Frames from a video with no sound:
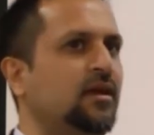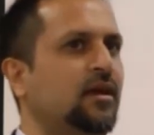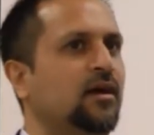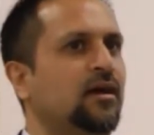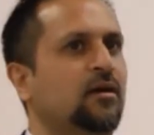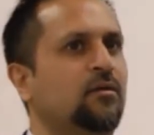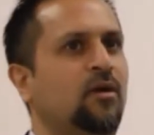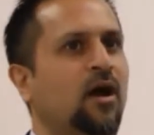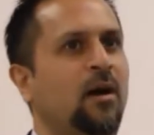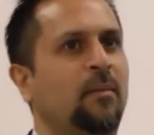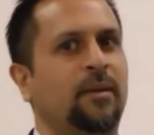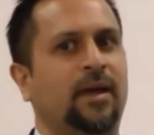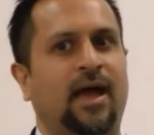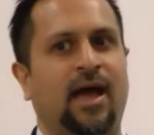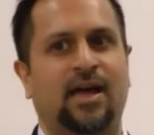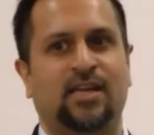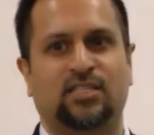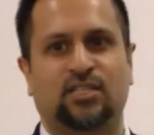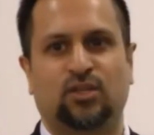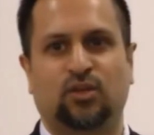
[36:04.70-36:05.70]
the Rabia
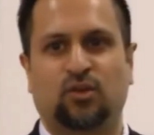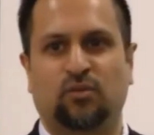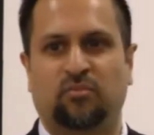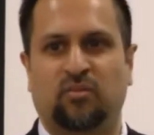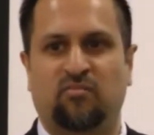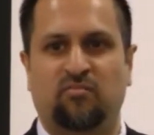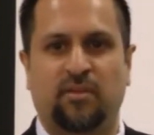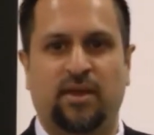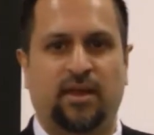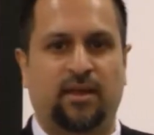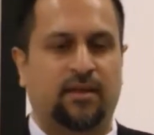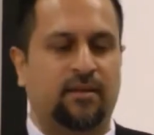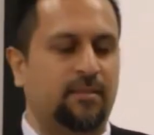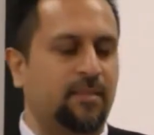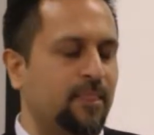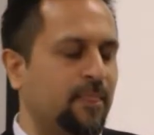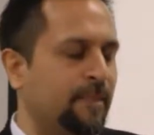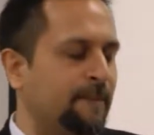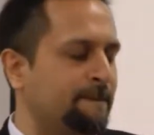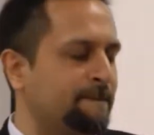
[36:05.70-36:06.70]
asked a group of men,
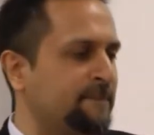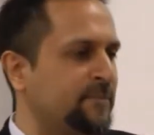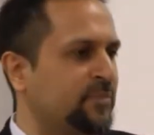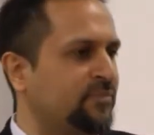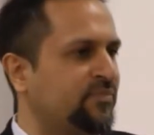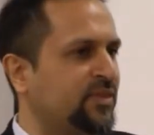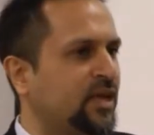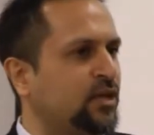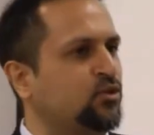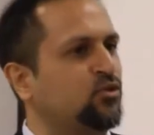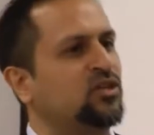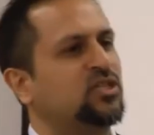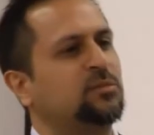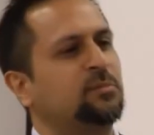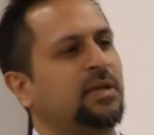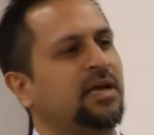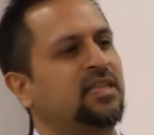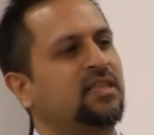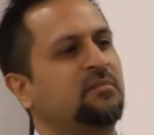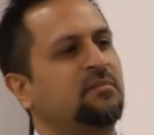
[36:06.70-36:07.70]
to
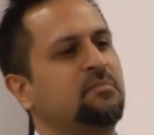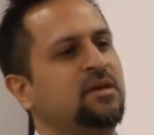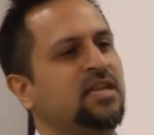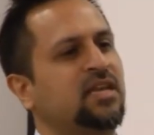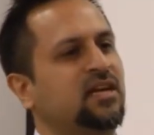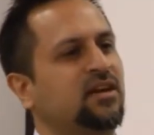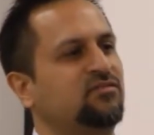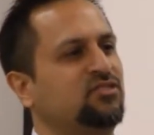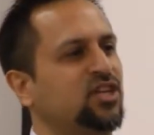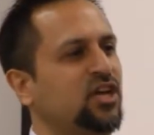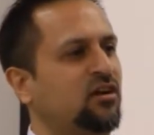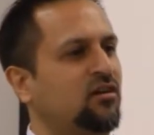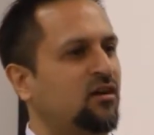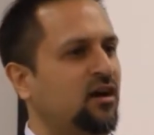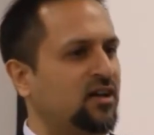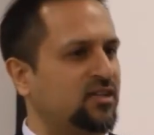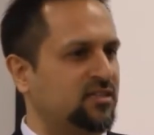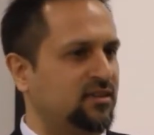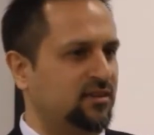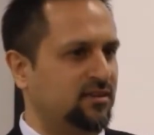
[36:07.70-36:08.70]
explain the meaning of
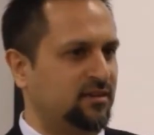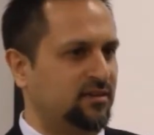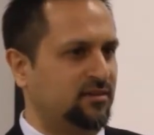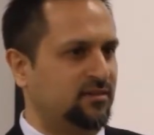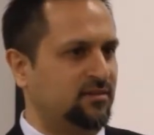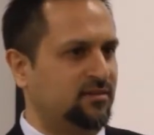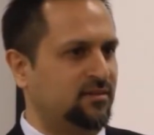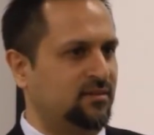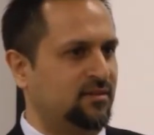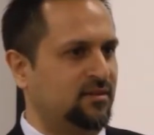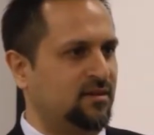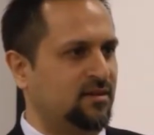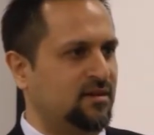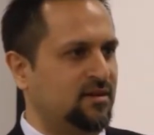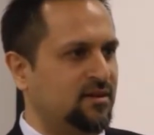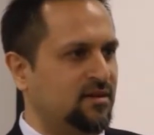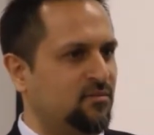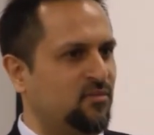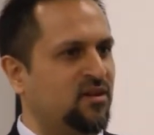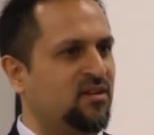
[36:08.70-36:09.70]
generosity.
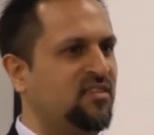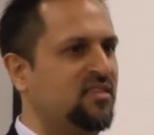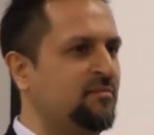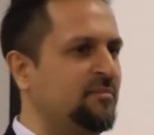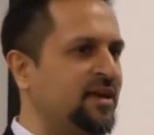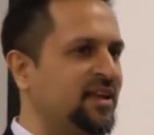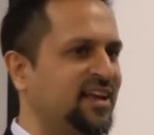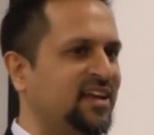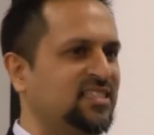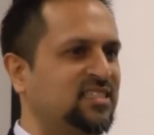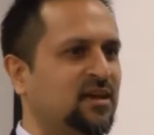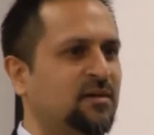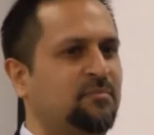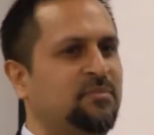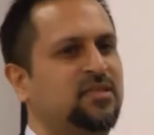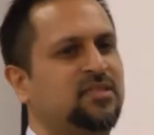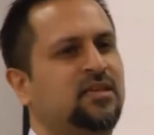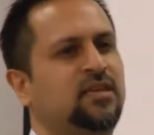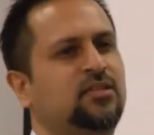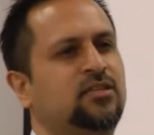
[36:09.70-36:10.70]
One of the men gets up
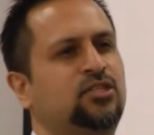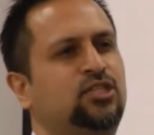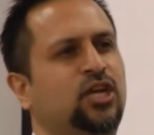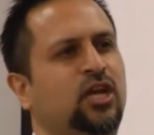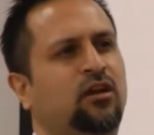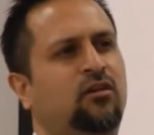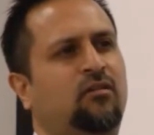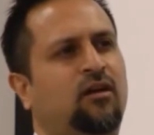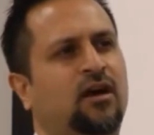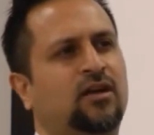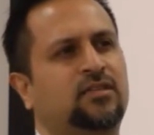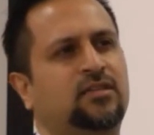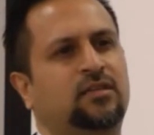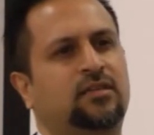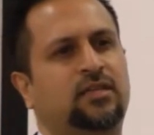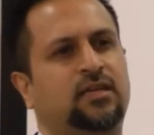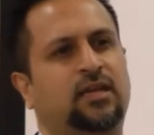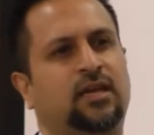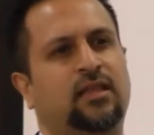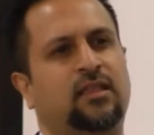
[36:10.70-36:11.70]
and says,
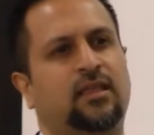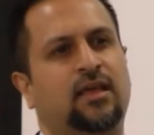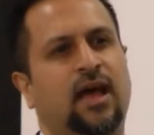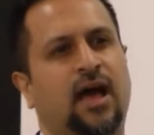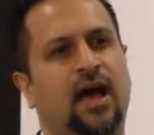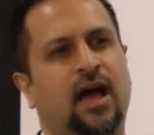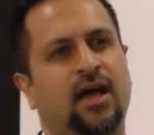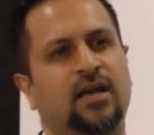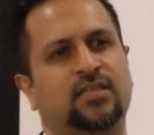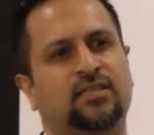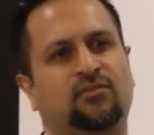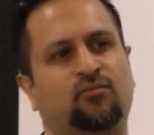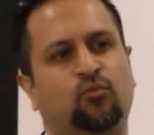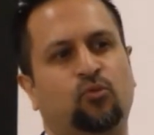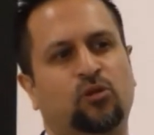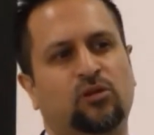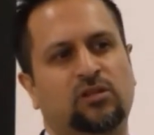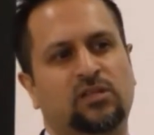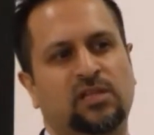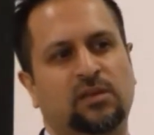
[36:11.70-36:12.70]
generosity in the eyes of
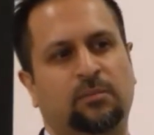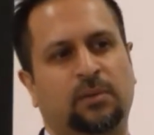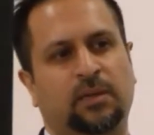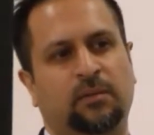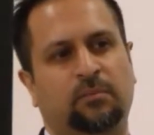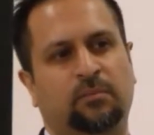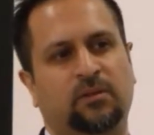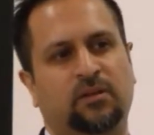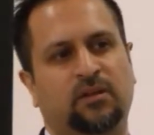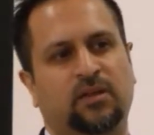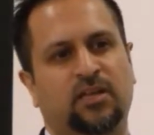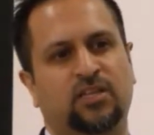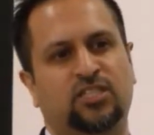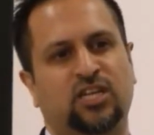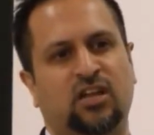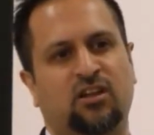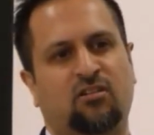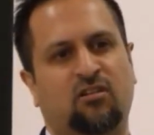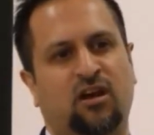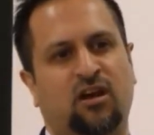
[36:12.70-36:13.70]
worldly people is
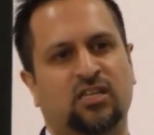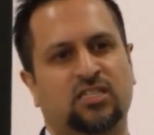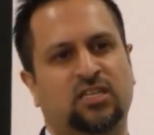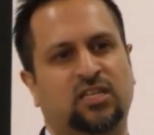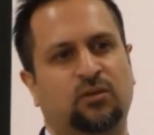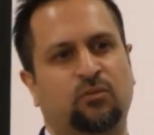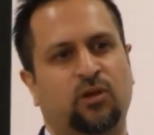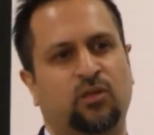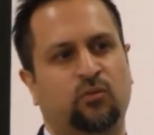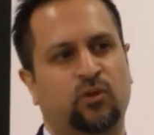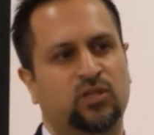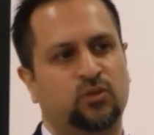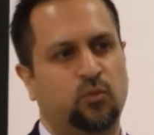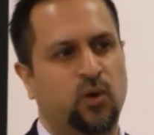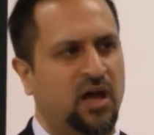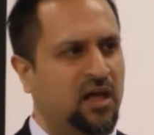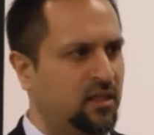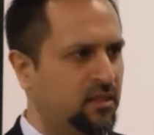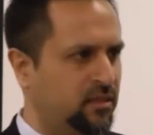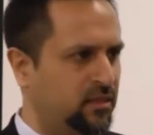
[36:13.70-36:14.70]
generosity with one's
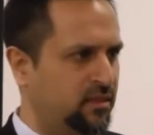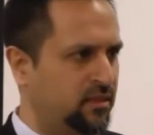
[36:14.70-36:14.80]
wealth.